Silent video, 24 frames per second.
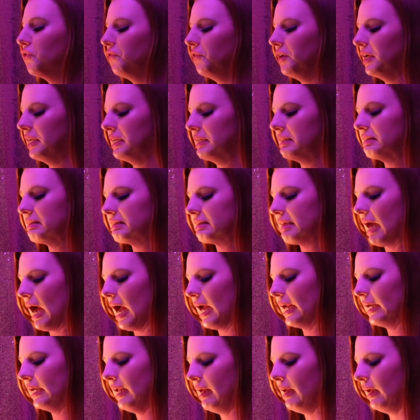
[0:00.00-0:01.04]
Venus
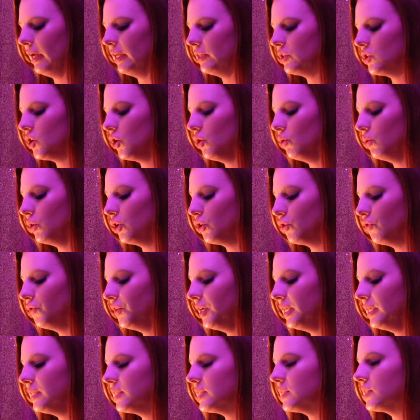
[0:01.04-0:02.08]
sign. So your
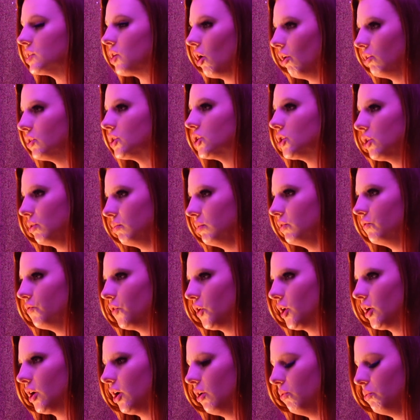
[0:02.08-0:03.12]
Venus is also in
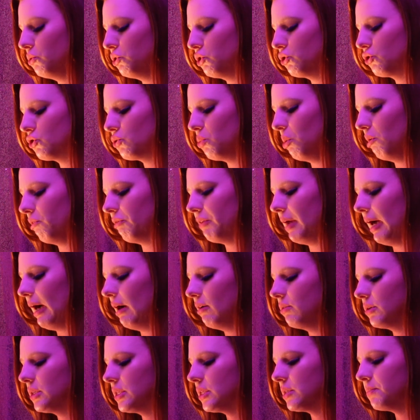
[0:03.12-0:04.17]
Virgo in your 12th
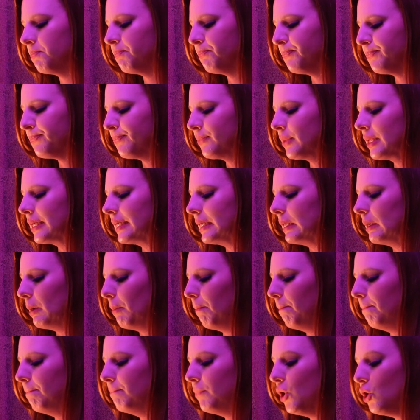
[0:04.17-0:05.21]
house.
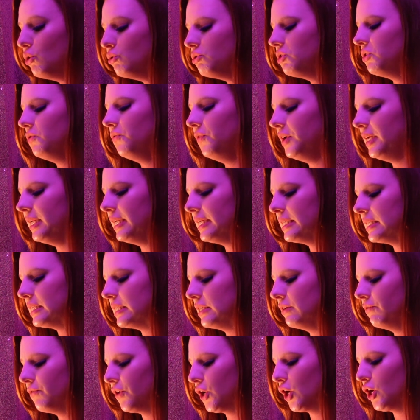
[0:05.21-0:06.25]
Most Venus
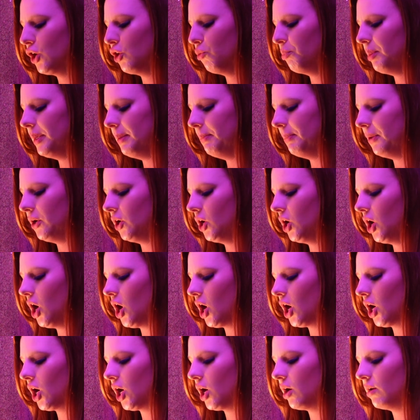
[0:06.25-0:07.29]
and Virgo people
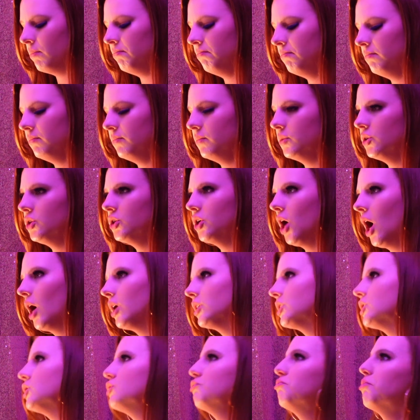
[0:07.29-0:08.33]
are
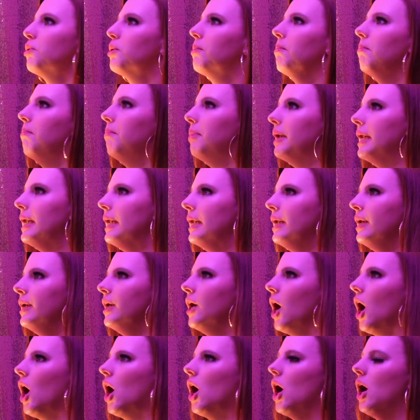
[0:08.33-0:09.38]
not super big
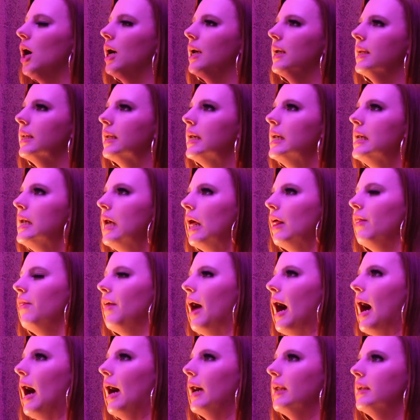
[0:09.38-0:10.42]
on
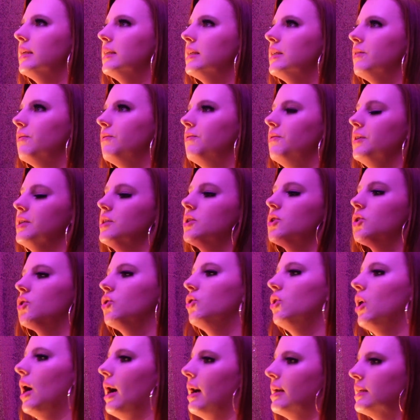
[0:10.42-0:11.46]
that
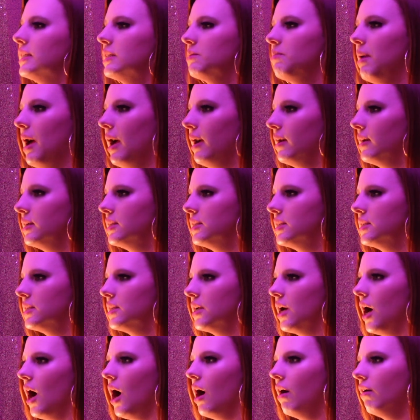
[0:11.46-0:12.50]
physical
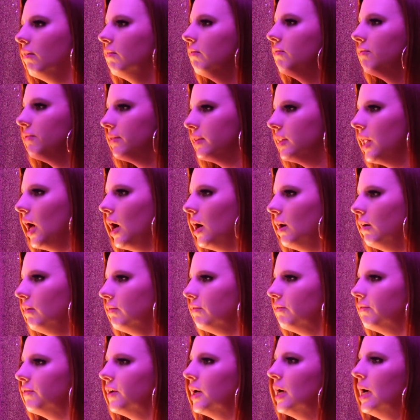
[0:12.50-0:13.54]
aspect of
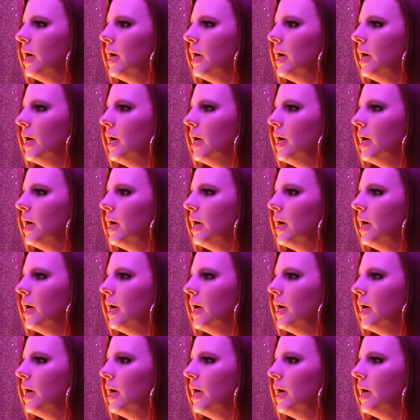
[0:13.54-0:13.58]
love,